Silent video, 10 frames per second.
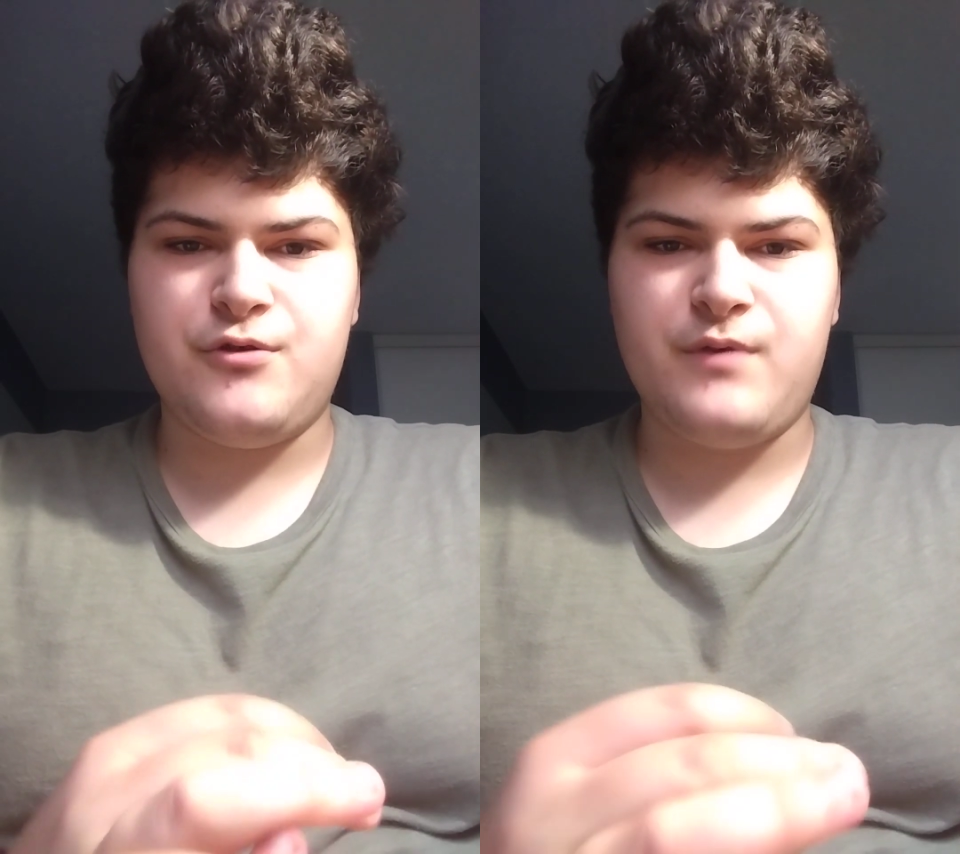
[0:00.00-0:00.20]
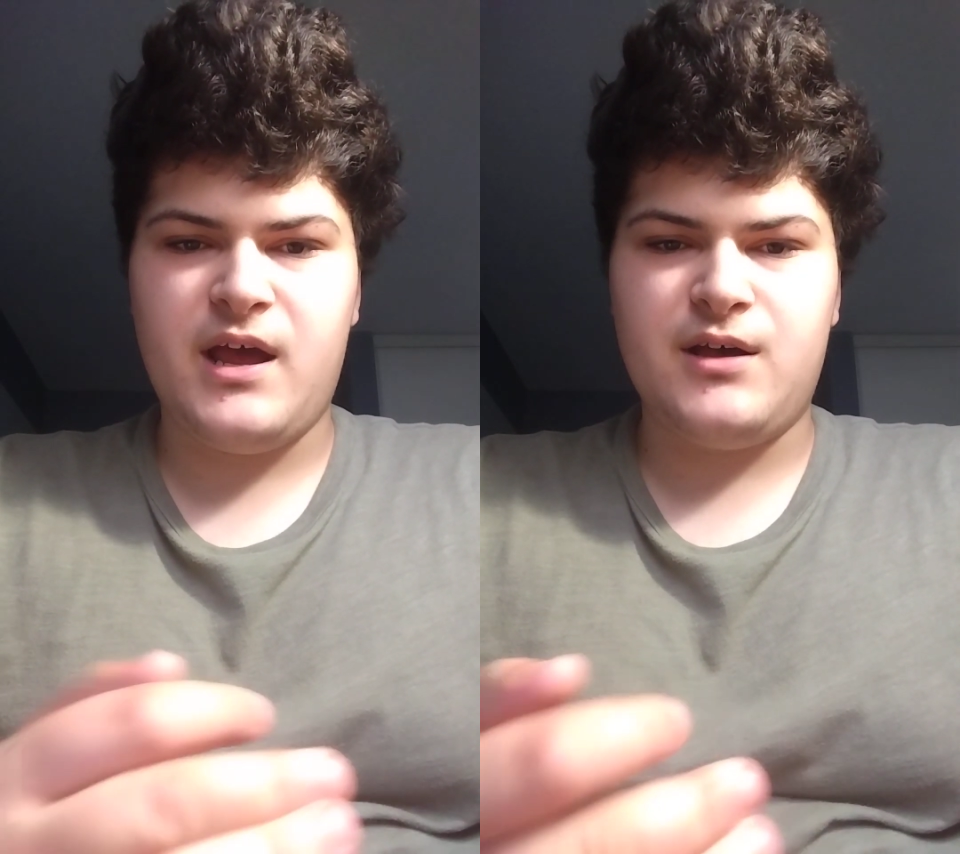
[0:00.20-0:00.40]

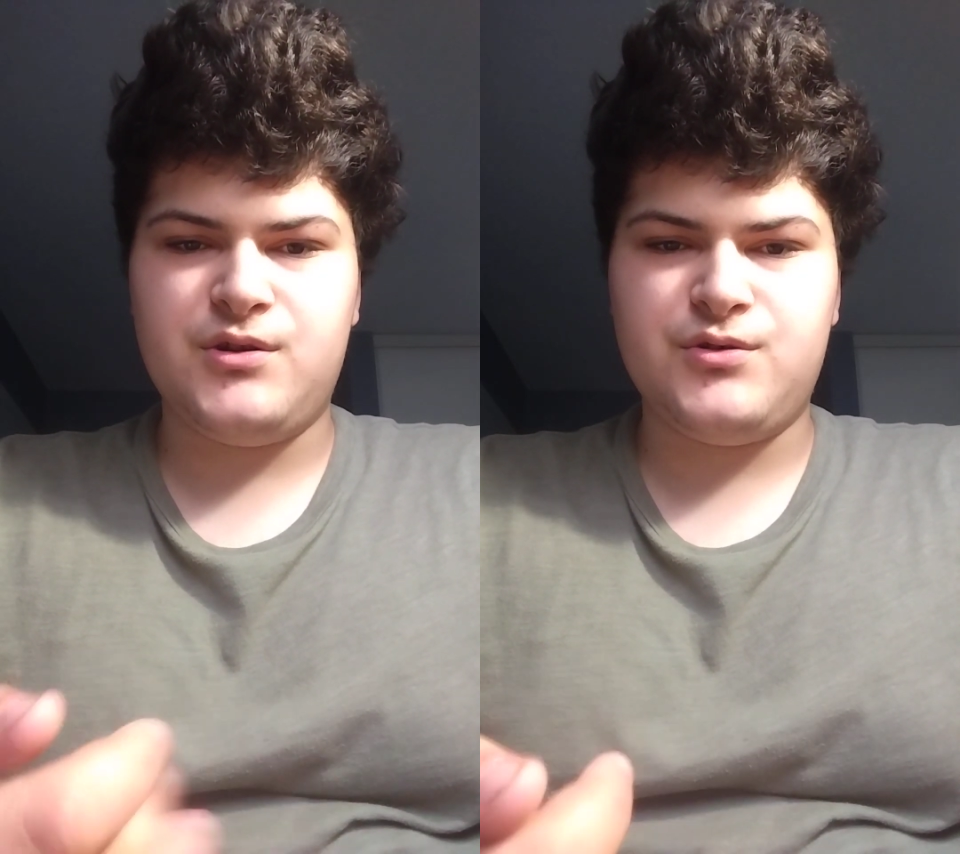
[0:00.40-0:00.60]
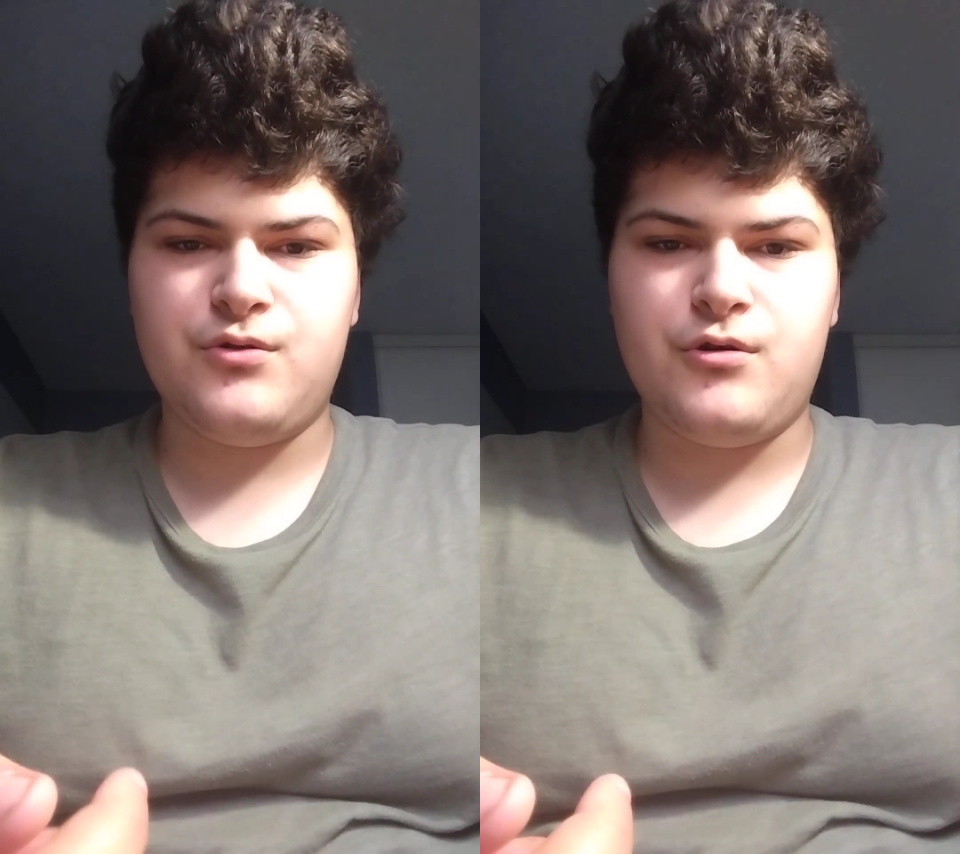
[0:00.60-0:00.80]

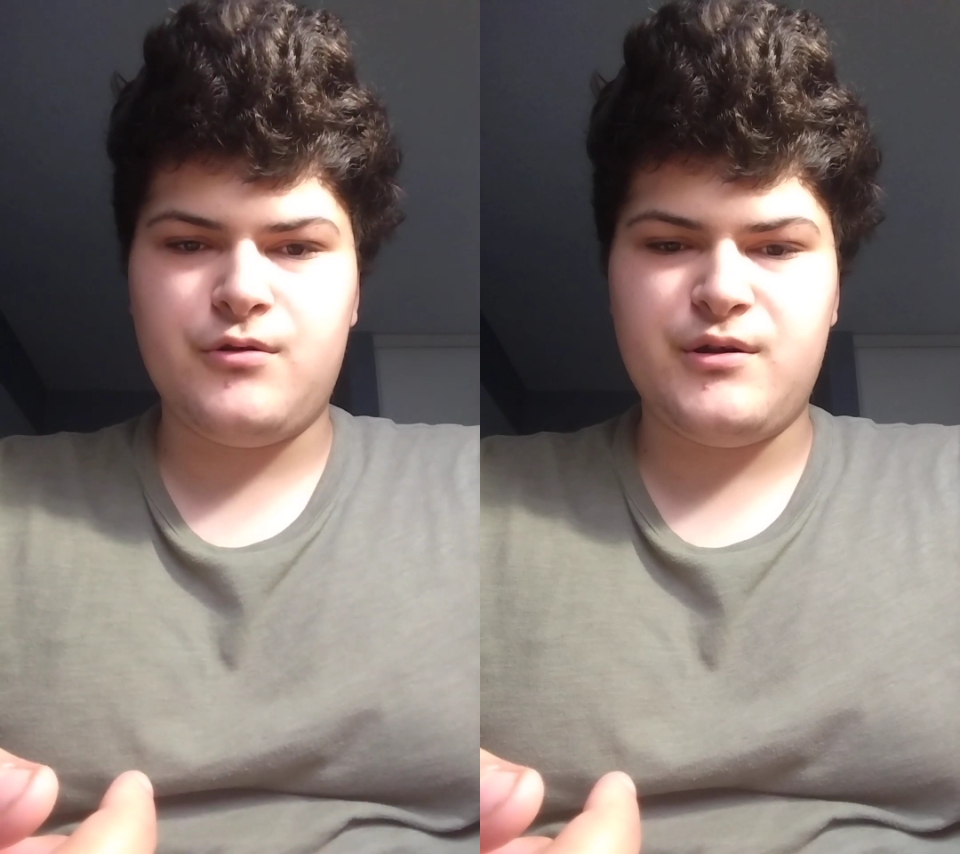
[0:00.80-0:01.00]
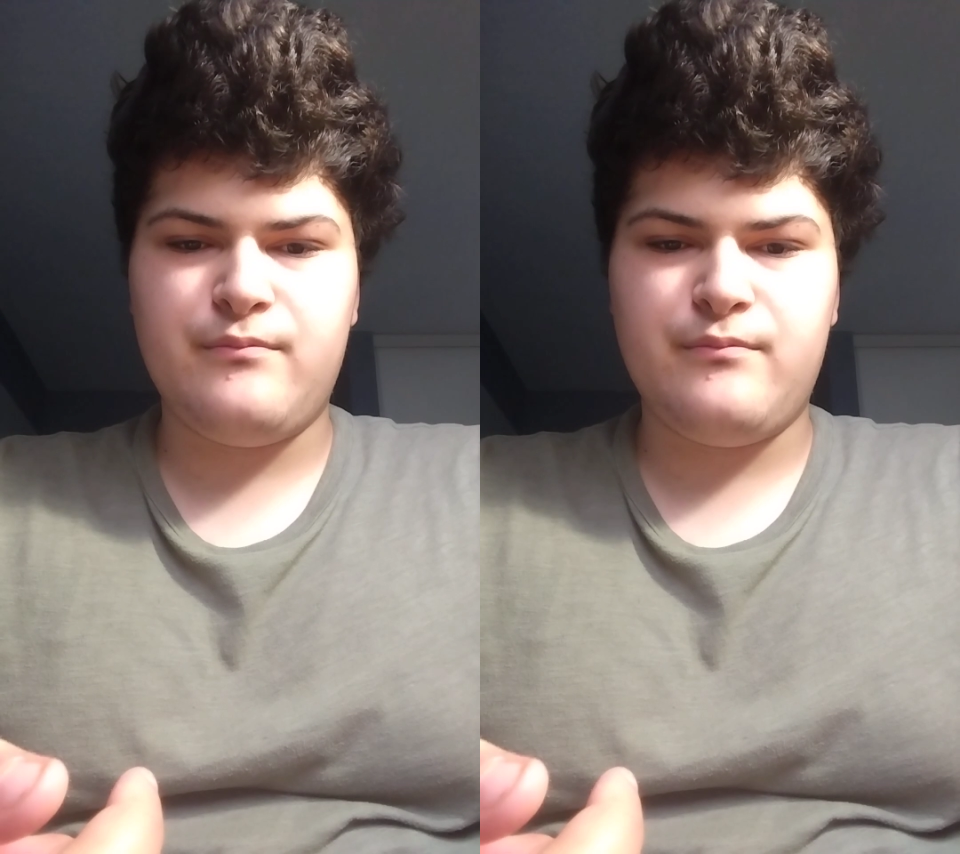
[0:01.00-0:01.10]
around or